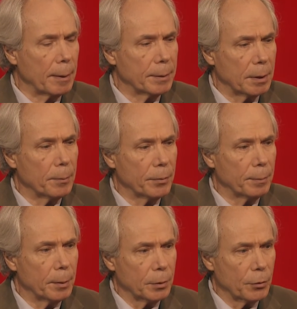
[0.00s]
I mean, some of the
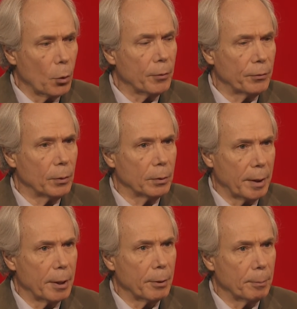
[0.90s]
most thoughtful,
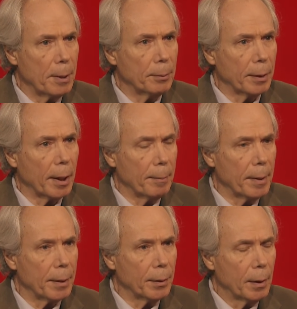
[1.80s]
caring people that I
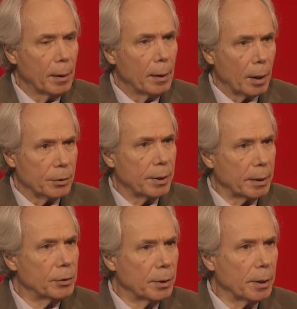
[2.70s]
met are
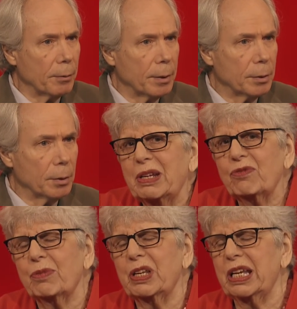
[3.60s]
second generation
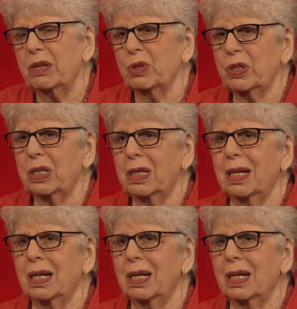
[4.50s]
guards. From the neighborhood.